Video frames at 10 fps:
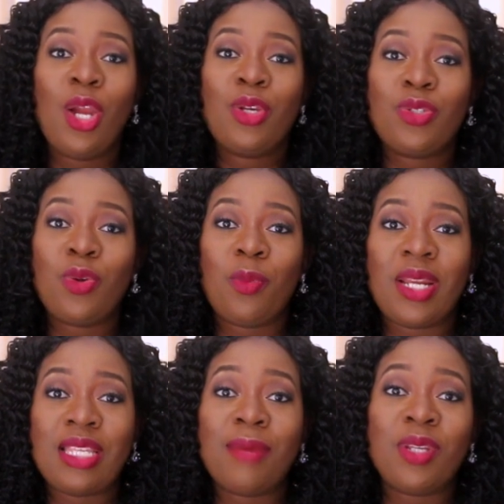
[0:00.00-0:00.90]
So by
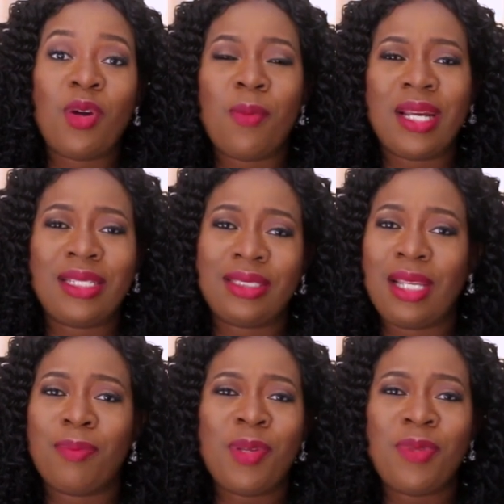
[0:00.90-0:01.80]
the time they come back, it's
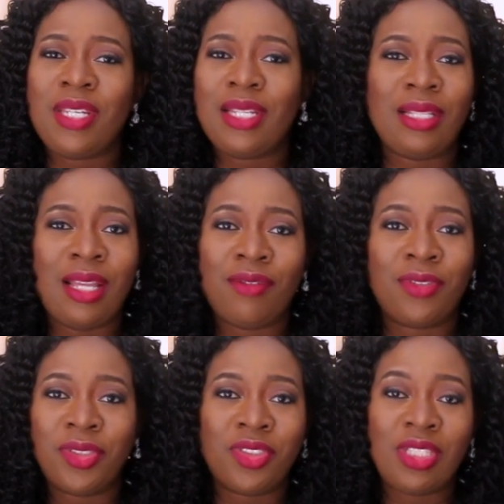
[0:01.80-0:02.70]
like maybe
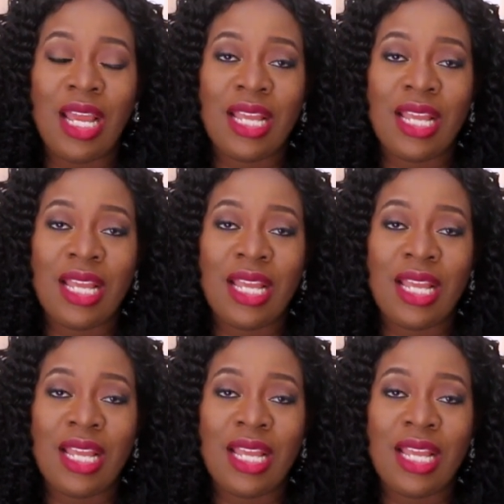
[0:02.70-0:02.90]
11,